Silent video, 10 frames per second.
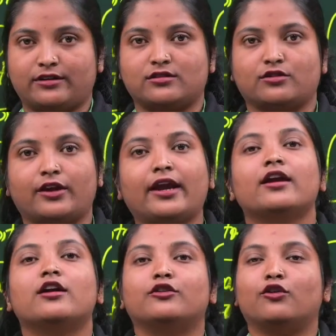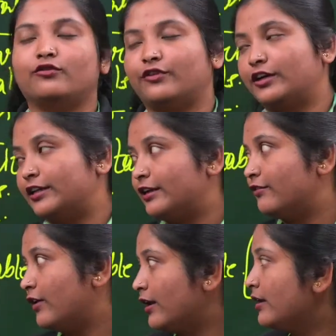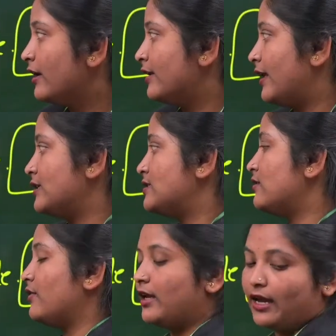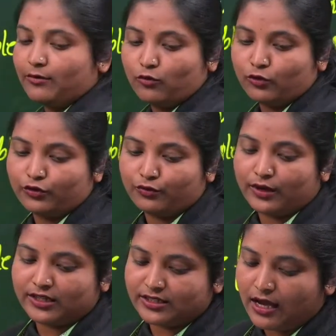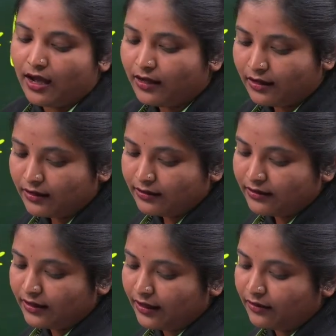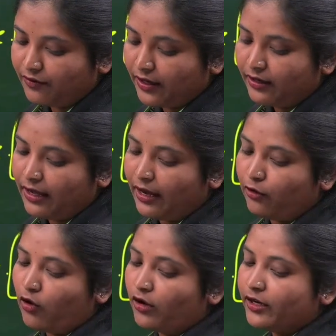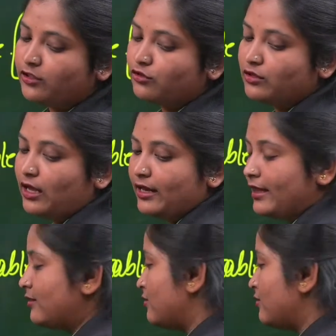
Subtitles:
Okay, don't forget that one. Next we can move towards the third one, according to the length of